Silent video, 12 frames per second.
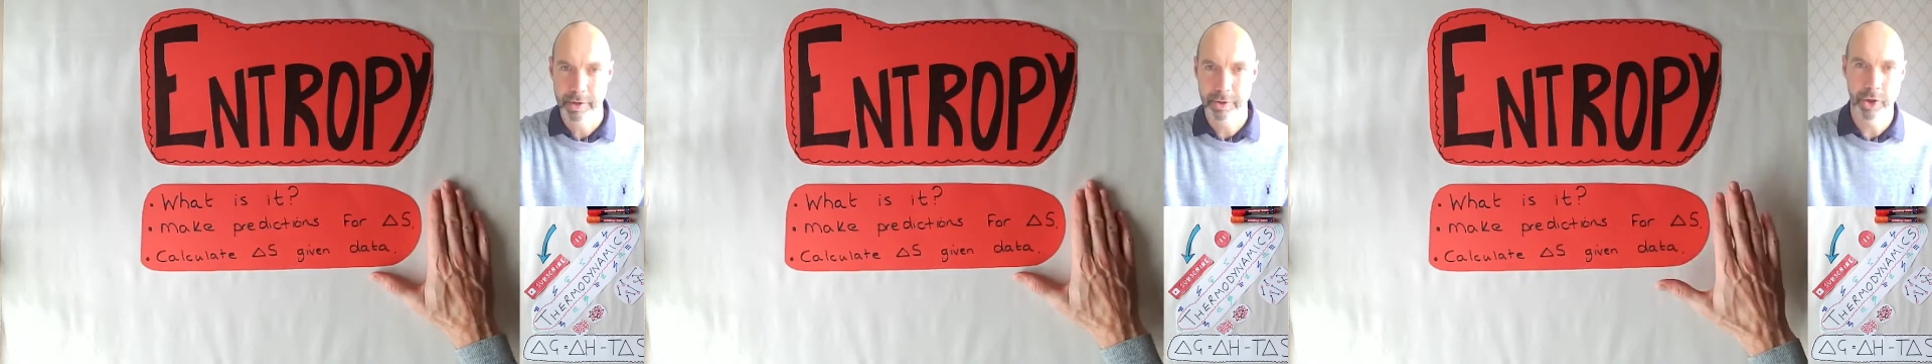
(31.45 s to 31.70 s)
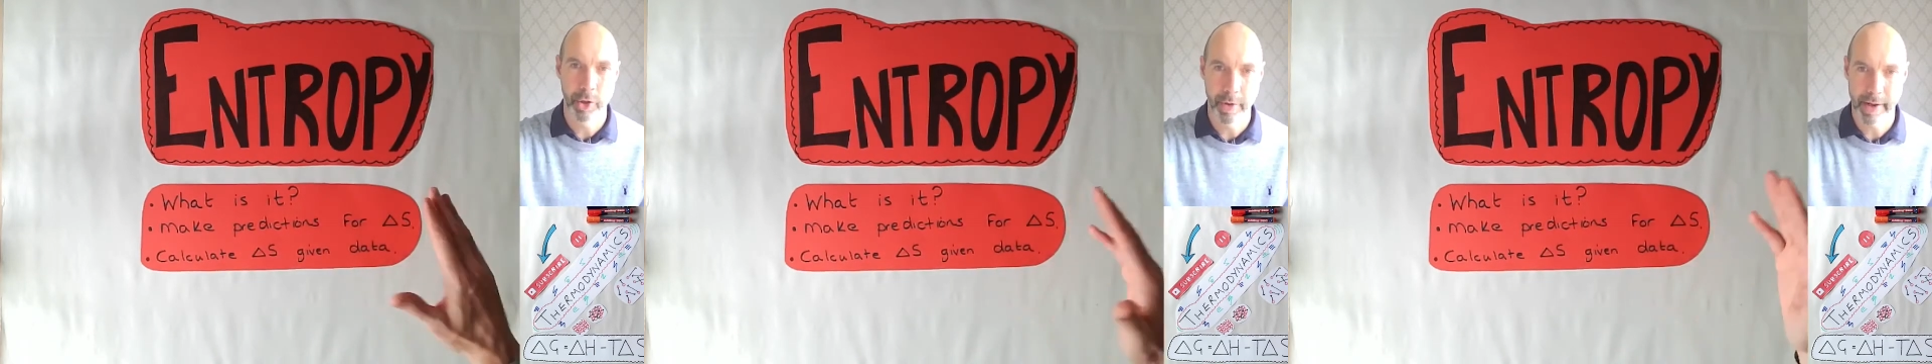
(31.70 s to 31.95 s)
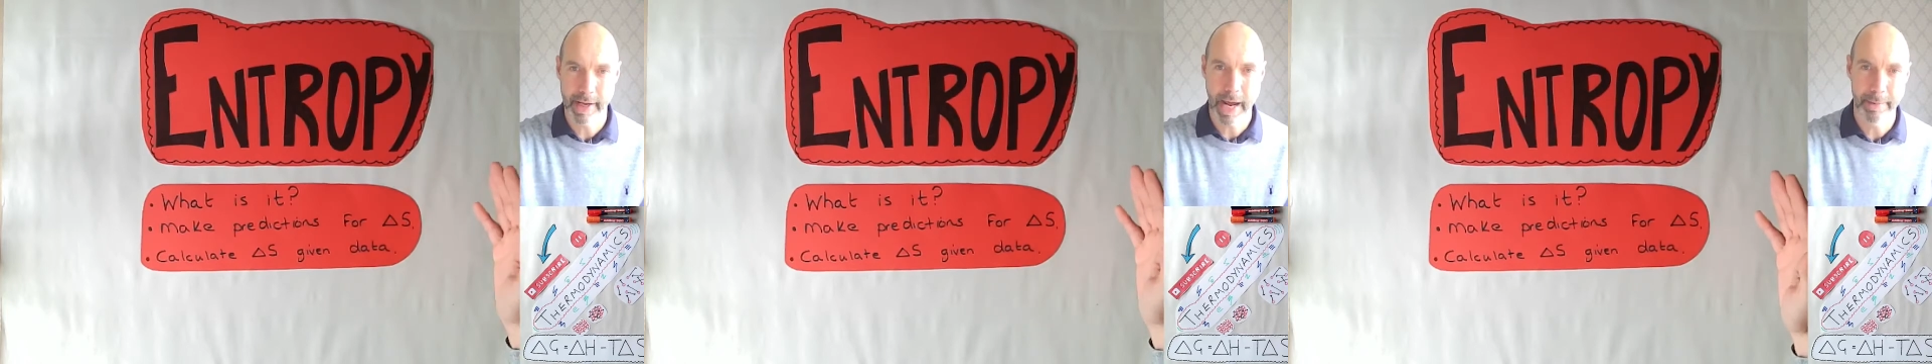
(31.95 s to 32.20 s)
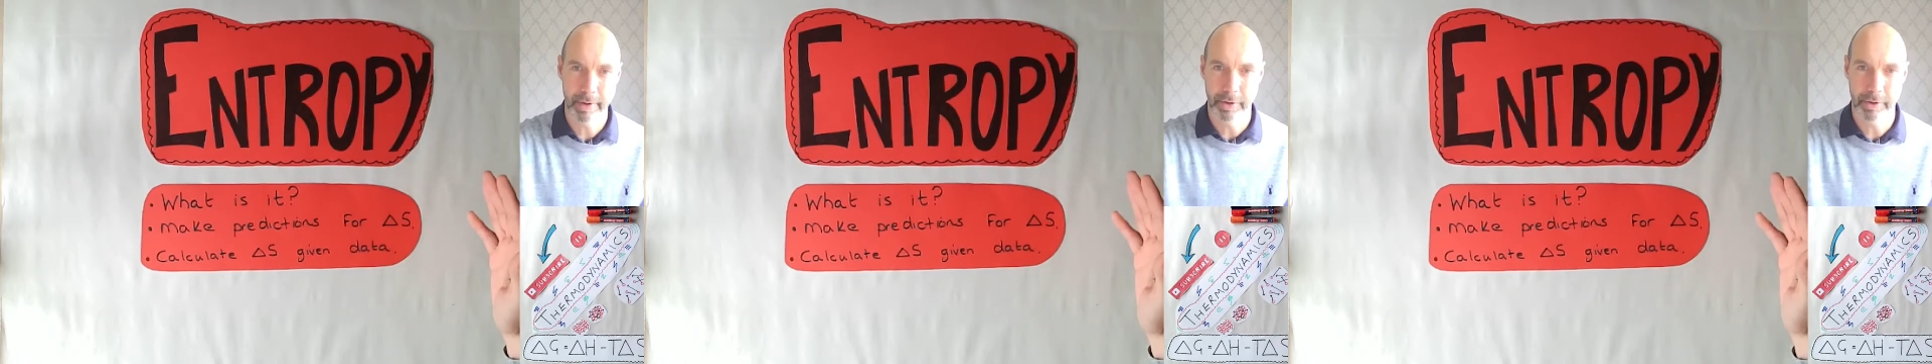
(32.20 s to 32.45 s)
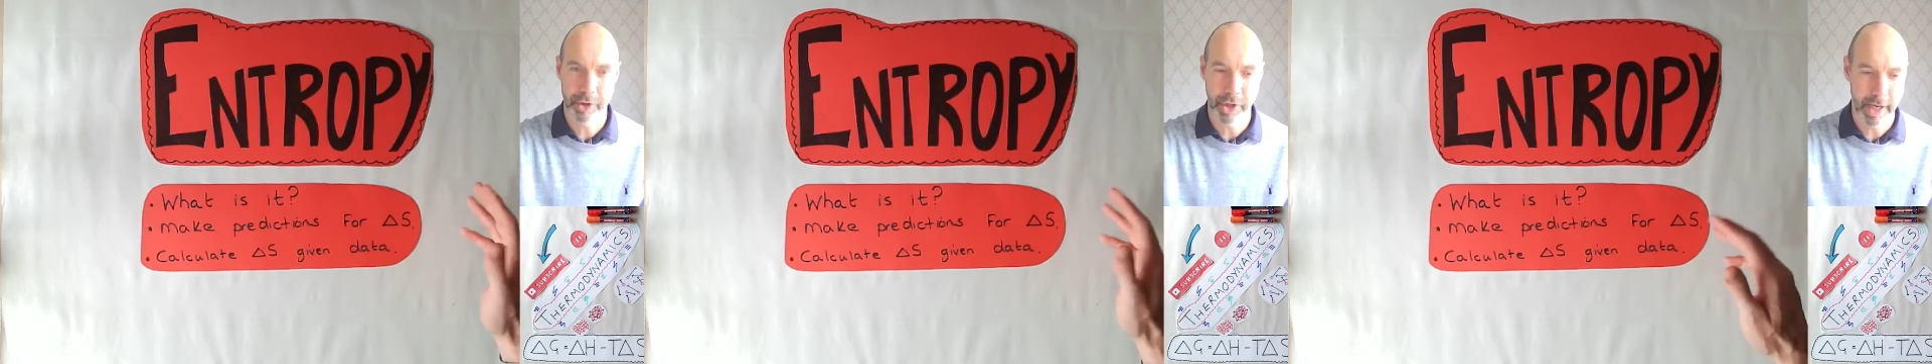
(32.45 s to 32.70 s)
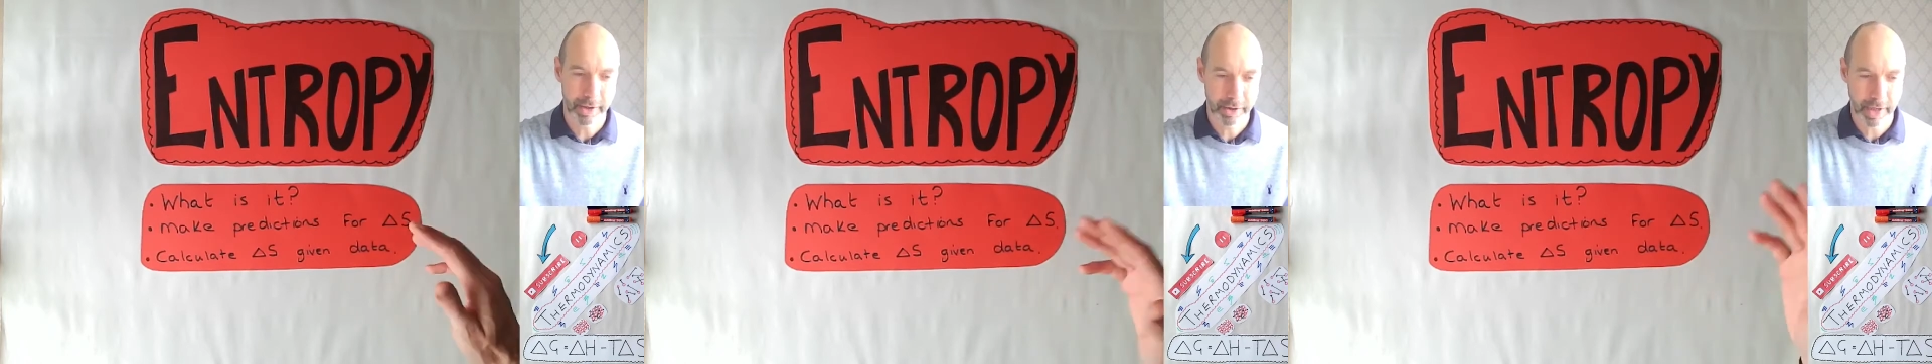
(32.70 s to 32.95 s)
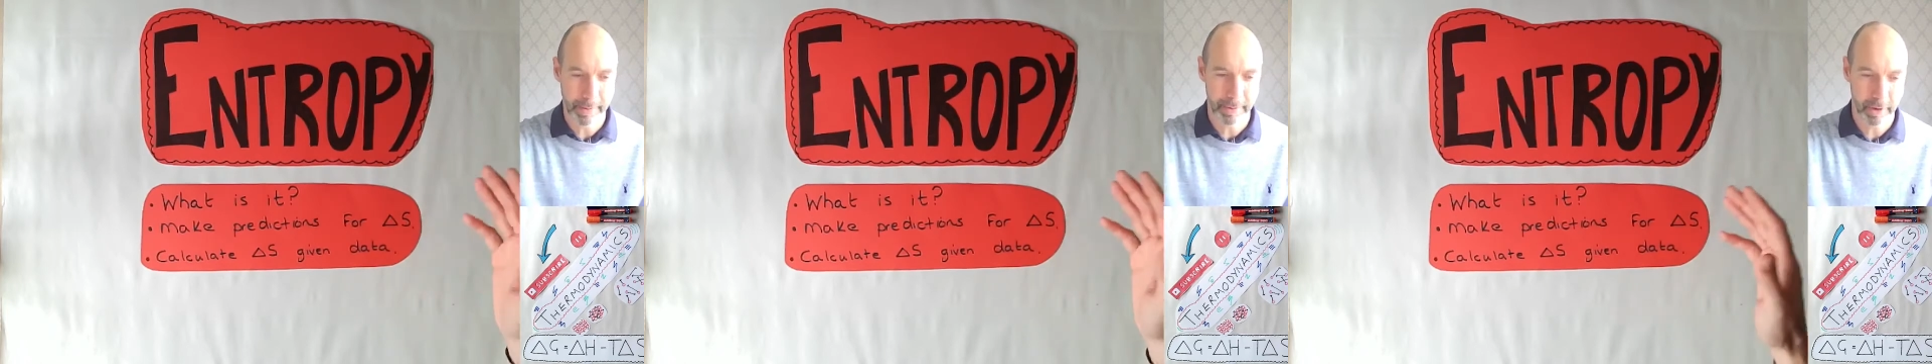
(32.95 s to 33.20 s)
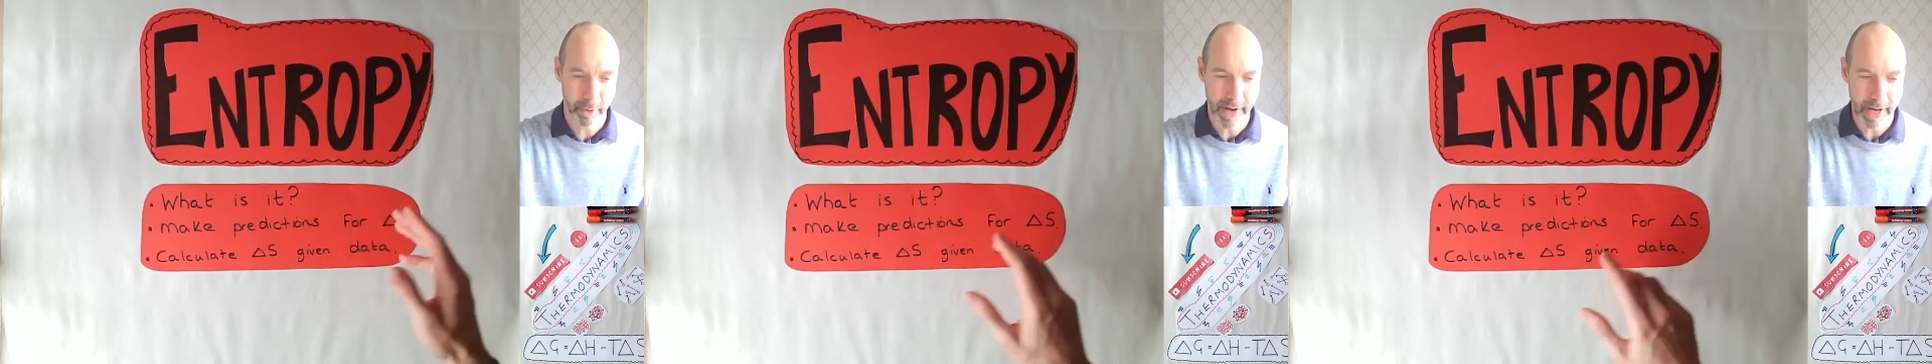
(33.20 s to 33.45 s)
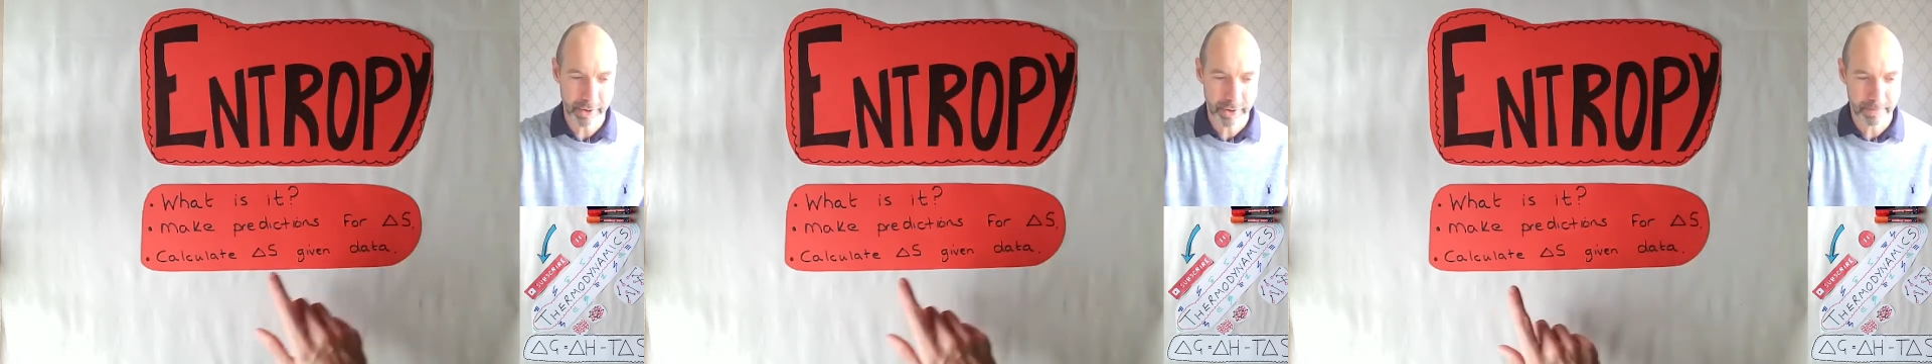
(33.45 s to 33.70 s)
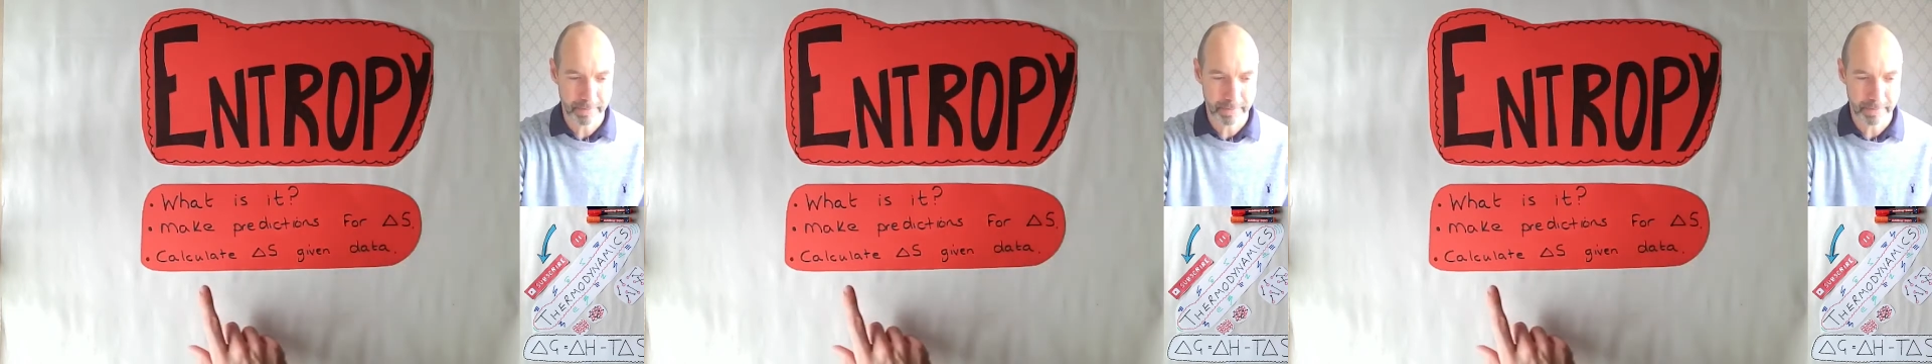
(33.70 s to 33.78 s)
during a chemical change, chemical reaction.